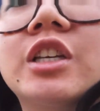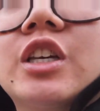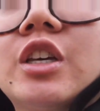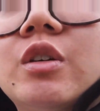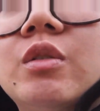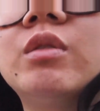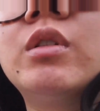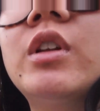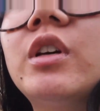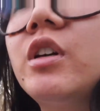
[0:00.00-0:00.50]
a
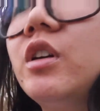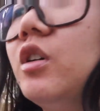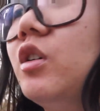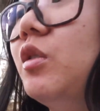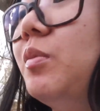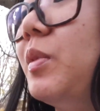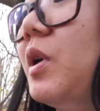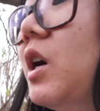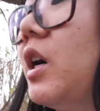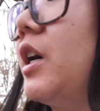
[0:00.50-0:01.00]
cute
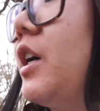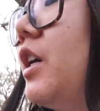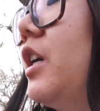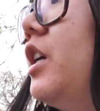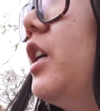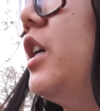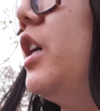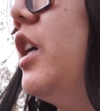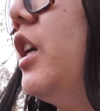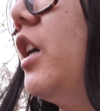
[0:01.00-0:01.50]
little park
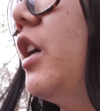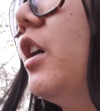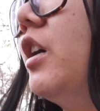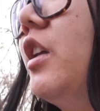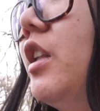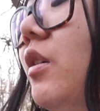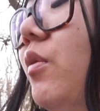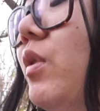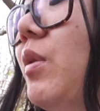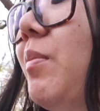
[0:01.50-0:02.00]
here
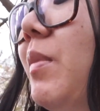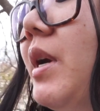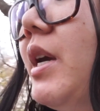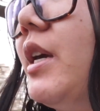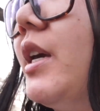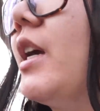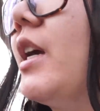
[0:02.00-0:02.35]
that we might